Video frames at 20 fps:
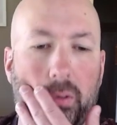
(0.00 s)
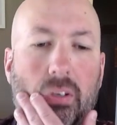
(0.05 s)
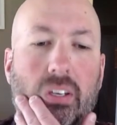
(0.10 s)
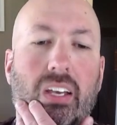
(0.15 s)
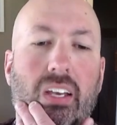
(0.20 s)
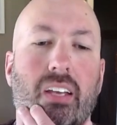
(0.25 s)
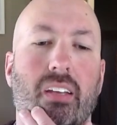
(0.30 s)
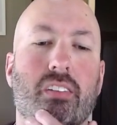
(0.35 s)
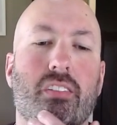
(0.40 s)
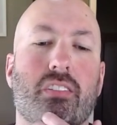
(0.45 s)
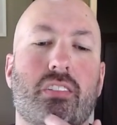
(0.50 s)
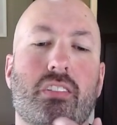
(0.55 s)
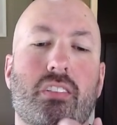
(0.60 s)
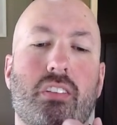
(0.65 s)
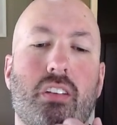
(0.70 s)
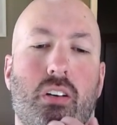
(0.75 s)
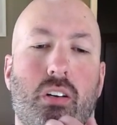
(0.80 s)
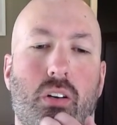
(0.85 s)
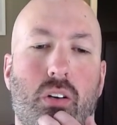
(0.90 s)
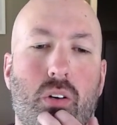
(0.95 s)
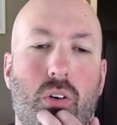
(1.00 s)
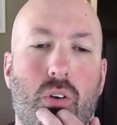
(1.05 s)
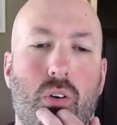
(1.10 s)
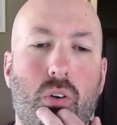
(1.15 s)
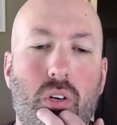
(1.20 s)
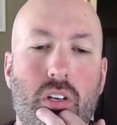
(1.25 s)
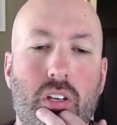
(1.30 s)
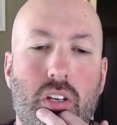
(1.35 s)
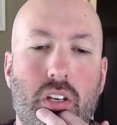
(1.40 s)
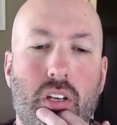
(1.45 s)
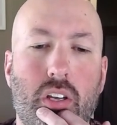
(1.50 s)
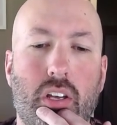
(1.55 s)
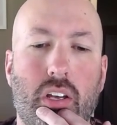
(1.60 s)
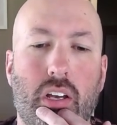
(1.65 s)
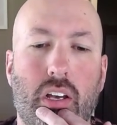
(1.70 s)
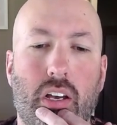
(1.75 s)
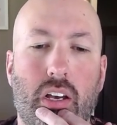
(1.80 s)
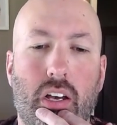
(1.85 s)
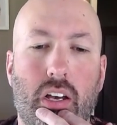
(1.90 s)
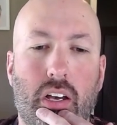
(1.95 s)
Okay, so,
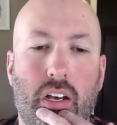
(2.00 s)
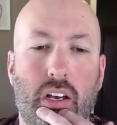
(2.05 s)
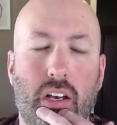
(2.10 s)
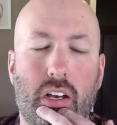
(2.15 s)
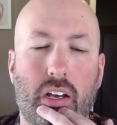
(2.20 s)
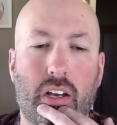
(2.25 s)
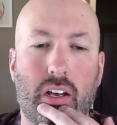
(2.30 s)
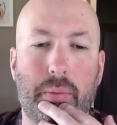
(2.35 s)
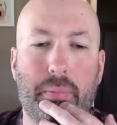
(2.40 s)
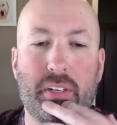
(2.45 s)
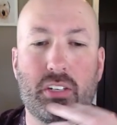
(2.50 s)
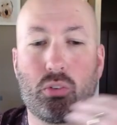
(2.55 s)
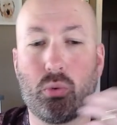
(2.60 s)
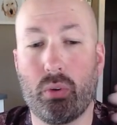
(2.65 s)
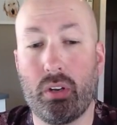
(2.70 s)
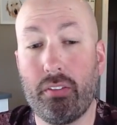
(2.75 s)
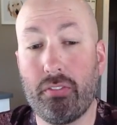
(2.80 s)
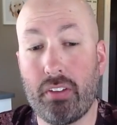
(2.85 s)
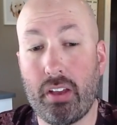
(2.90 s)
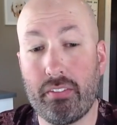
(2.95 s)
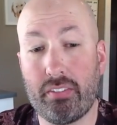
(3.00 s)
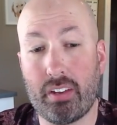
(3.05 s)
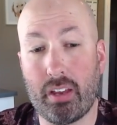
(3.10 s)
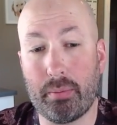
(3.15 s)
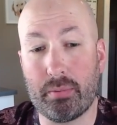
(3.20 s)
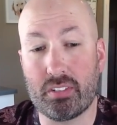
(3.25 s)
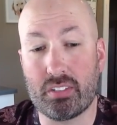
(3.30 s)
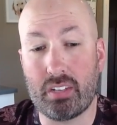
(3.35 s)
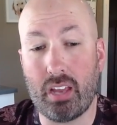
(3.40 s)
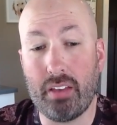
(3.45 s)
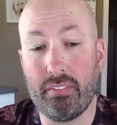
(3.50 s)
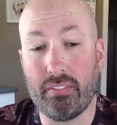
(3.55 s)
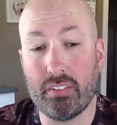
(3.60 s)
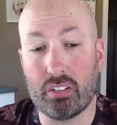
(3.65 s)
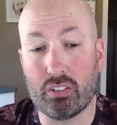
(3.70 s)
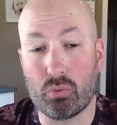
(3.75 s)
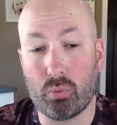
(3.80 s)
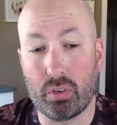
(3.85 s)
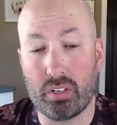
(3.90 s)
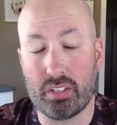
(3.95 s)
uh, I mean, 25 times 7
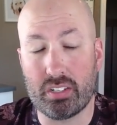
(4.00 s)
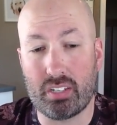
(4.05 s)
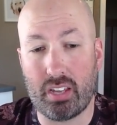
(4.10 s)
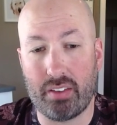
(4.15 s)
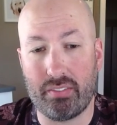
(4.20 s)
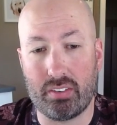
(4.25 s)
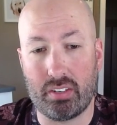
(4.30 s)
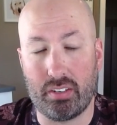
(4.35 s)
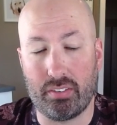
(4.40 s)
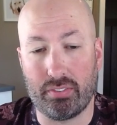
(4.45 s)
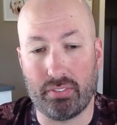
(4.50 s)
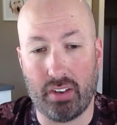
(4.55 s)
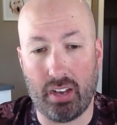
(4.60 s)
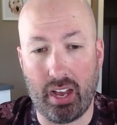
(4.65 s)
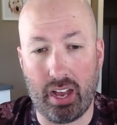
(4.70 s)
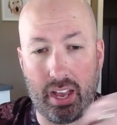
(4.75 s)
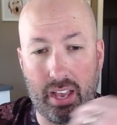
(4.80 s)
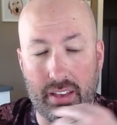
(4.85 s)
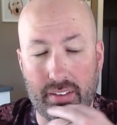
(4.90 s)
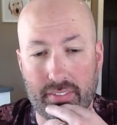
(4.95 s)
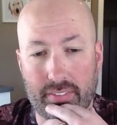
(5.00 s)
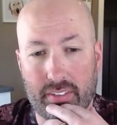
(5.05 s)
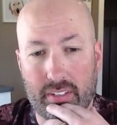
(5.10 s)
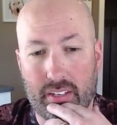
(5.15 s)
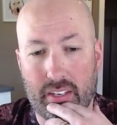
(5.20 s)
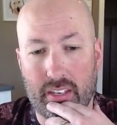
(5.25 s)
is 175.